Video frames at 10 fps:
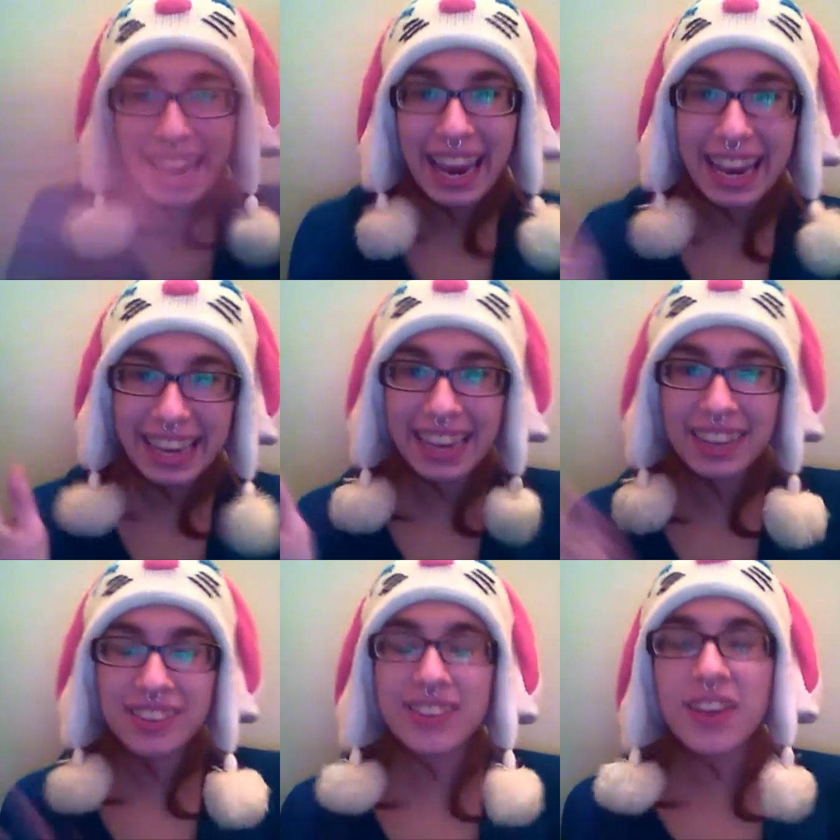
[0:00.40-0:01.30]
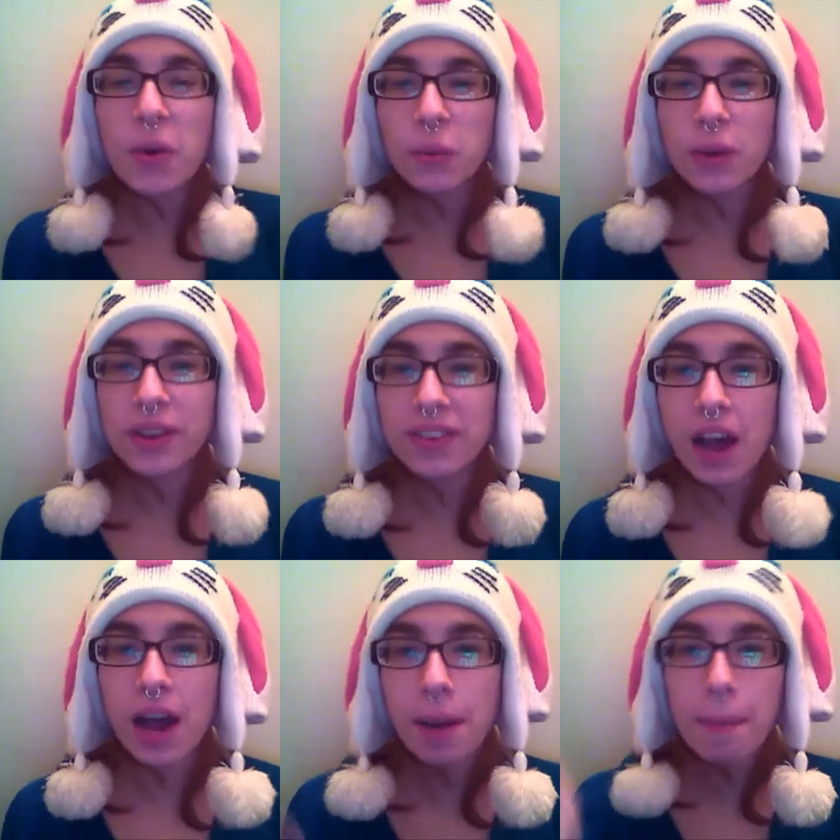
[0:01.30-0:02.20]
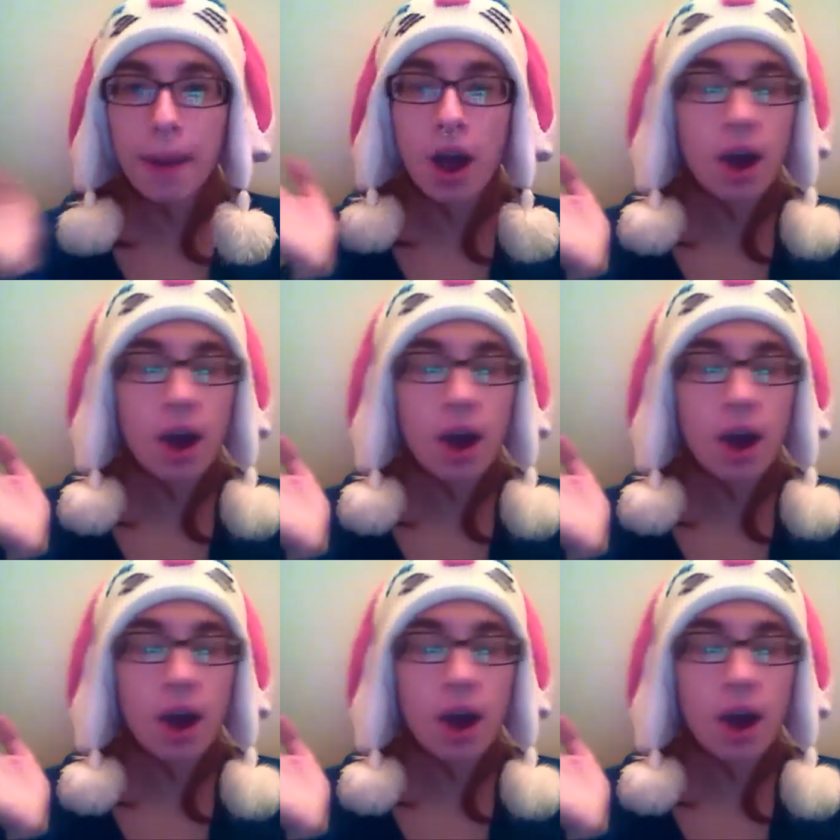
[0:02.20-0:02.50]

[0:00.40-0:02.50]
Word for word: Hey guys, so what's up?